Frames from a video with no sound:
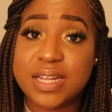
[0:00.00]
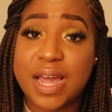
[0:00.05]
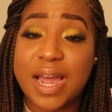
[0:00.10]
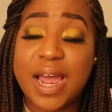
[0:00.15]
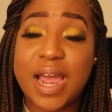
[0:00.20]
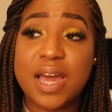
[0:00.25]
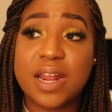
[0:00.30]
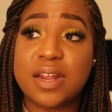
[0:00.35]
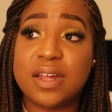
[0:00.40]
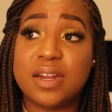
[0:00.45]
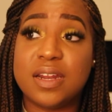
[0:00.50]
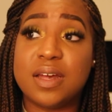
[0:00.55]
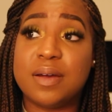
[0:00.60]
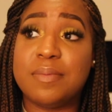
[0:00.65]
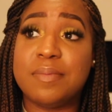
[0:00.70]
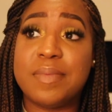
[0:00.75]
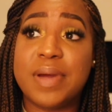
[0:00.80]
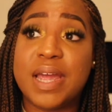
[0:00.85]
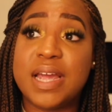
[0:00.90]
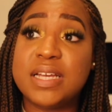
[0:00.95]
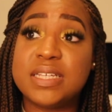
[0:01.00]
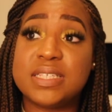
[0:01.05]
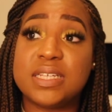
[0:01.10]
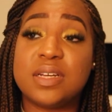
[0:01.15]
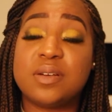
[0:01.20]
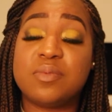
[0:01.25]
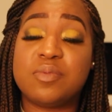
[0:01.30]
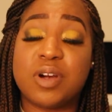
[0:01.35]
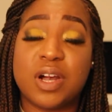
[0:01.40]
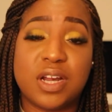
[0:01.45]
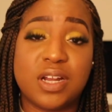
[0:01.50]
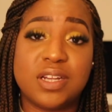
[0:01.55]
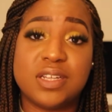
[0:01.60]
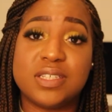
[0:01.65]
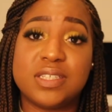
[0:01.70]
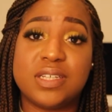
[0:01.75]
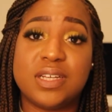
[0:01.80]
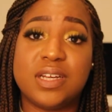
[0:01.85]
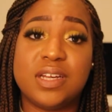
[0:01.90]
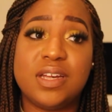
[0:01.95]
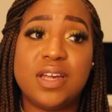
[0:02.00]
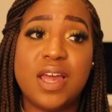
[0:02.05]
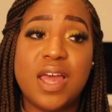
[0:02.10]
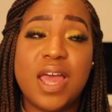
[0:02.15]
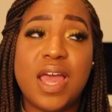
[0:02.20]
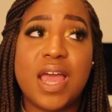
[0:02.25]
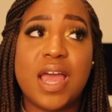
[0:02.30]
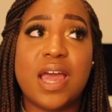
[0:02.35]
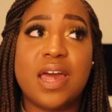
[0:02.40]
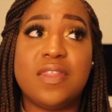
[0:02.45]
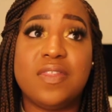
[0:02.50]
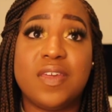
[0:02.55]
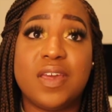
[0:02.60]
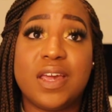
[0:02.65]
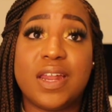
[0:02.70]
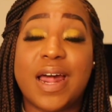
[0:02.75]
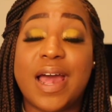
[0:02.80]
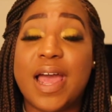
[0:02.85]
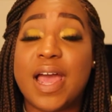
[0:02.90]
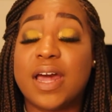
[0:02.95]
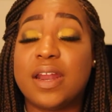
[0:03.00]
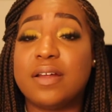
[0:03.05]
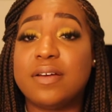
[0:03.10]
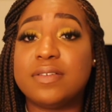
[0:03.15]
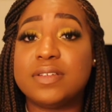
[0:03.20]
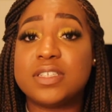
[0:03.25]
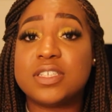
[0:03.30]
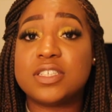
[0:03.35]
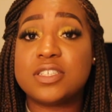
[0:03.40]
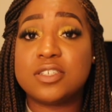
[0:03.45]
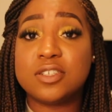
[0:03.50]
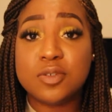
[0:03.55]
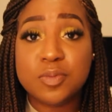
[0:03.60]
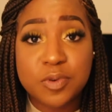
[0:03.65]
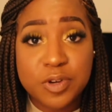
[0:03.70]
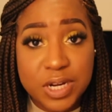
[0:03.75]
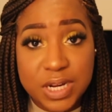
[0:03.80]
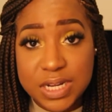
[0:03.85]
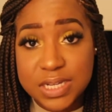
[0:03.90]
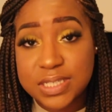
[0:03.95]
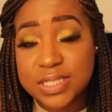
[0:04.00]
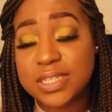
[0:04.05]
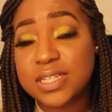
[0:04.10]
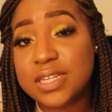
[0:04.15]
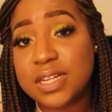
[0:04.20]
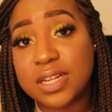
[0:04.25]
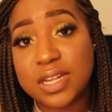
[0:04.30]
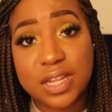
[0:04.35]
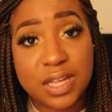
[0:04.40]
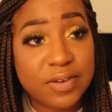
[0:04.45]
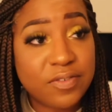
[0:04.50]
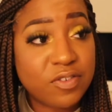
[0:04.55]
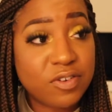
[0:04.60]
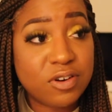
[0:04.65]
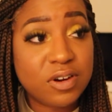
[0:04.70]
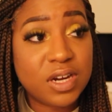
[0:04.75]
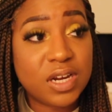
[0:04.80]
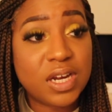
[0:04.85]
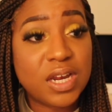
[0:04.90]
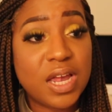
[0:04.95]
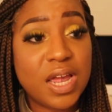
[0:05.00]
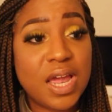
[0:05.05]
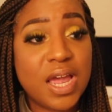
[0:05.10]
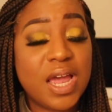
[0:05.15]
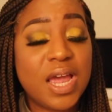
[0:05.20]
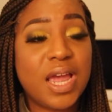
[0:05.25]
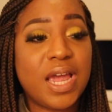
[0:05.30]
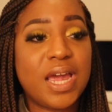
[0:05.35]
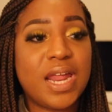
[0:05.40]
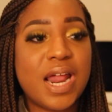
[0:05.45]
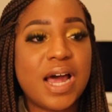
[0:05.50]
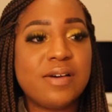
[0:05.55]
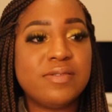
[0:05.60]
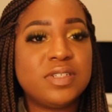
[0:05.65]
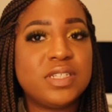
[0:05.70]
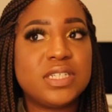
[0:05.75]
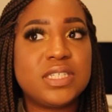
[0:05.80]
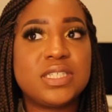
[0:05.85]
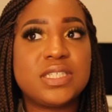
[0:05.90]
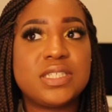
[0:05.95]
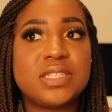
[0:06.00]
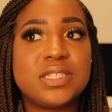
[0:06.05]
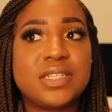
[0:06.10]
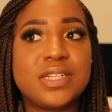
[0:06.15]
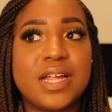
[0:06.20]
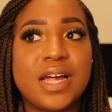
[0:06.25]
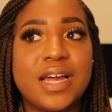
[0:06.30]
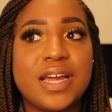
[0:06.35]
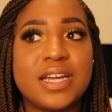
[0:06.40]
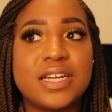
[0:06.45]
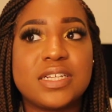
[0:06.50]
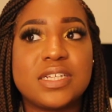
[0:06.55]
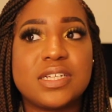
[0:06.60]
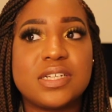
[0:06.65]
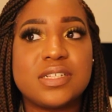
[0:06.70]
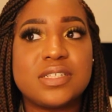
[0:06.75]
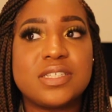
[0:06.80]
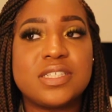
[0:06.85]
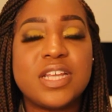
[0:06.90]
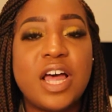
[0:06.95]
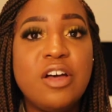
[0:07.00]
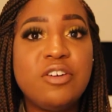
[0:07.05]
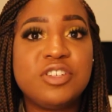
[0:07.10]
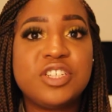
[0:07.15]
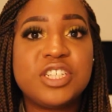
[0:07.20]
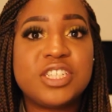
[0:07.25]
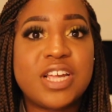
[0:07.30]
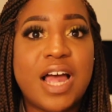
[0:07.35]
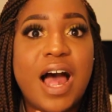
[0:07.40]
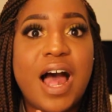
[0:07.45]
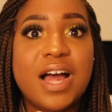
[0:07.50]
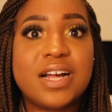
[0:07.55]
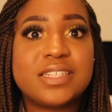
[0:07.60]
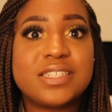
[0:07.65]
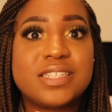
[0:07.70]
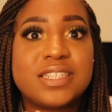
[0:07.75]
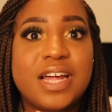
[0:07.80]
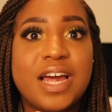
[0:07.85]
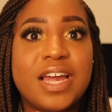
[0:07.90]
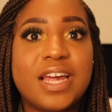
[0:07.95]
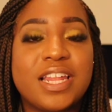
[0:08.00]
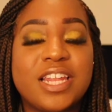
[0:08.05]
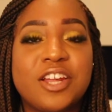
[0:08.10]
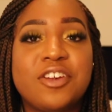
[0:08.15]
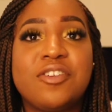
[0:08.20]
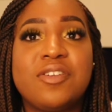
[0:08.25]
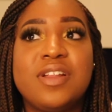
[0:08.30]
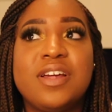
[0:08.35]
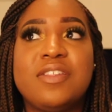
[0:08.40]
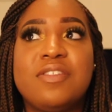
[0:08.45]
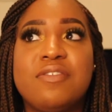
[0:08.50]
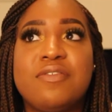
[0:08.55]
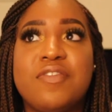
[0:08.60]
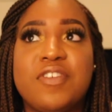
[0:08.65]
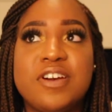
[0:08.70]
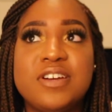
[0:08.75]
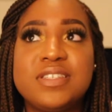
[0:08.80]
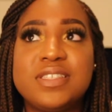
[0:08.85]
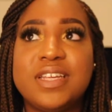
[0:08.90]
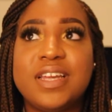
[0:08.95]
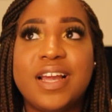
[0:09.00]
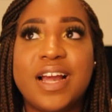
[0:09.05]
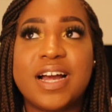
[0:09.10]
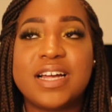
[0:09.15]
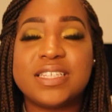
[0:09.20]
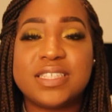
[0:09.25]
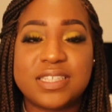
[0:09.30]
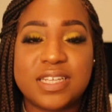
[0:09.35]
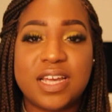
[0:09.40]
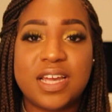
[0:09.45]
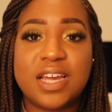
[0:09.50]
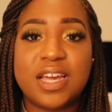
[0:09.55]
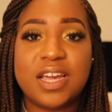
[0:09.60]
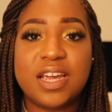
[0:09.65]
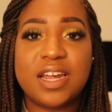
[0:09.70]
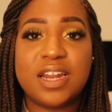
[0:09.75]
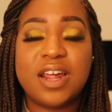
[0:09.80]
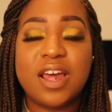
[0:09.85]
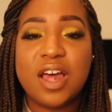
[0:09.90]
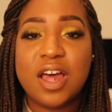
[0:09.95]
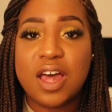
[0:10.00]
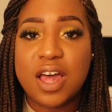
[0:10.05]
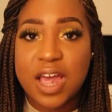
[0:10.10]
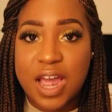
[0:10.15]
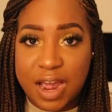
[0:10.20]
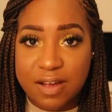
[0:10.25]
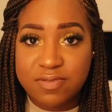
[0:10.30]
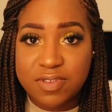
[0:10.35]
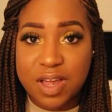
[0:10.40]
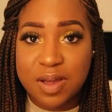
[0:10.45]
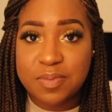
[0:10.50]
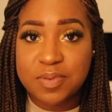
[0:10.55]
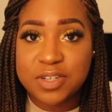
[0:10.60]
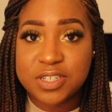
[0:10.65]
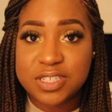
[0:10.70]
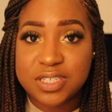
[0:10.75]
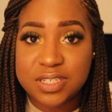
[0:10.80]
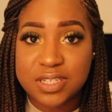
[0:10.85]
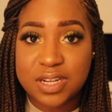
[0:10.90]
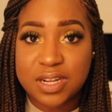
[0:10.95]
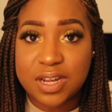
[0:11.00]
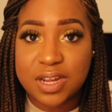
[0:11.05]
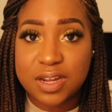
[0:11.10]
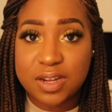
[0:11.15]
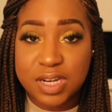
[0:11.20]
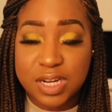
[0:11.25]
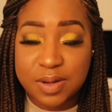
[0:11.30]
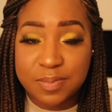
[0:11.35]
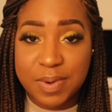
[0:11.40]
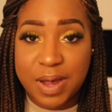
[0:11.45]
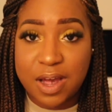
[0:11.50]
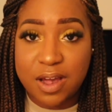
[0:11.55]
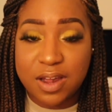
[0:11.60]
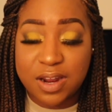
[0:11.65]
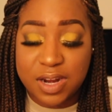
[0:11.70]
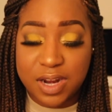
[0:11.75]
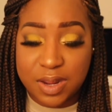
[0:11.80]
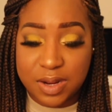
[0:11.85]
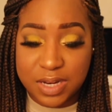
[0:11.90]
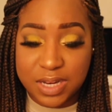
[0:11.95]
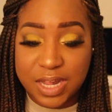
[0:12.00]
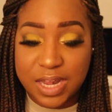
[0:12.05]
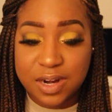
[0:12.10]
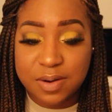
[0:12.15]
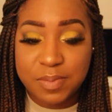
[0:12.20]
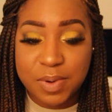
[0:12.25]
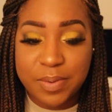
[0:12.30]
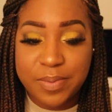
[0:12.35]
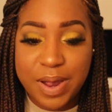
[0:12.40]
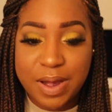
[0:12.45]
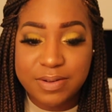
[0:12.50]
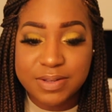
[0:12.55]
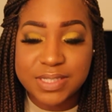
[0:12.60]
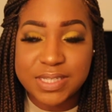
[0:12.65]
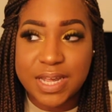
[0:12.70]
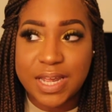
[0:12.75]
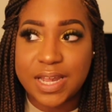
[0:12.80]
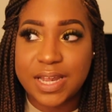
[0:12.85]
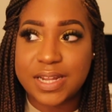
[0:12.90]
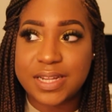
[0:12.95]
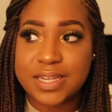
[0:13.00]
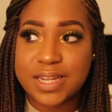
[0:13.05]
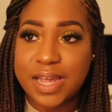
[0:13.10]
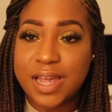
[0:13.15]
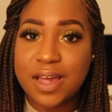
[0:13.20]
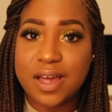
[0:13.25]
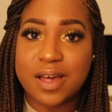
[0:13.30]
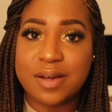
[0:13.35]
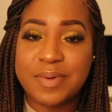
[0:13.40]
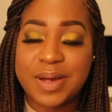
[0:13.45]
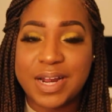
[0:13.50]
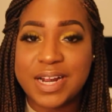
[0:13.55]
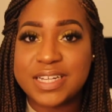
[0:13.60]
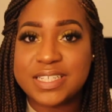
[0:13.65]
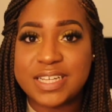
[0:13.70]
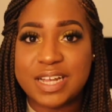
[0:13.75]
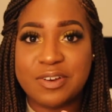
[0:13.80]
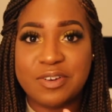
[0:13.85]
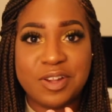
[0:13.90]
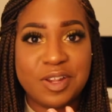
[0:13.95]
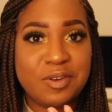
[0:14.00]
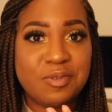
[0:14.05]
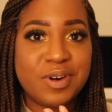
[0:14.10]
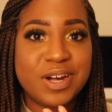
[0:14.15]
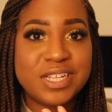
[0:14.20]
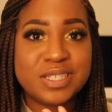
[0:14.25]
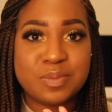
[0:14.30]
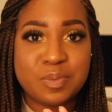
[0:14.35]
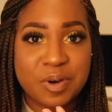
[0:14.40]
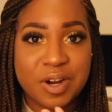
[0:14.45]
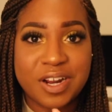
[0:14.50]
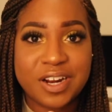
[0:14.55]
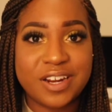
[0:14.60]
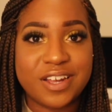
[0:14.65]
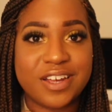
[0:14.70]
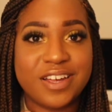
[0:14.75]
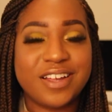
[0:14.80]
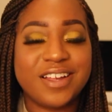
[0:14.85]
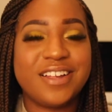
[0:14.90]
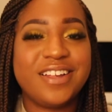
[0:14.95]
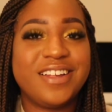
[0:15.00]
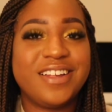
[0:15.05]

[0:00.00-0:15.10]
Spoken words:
that. I had an amazing pregnancy, and then I had a super easy delivery, and I was just like so shocked. Like, literally the first thing I said after I pushed him out and they laid him on me, I was like, damn, I guess I really was pregnant.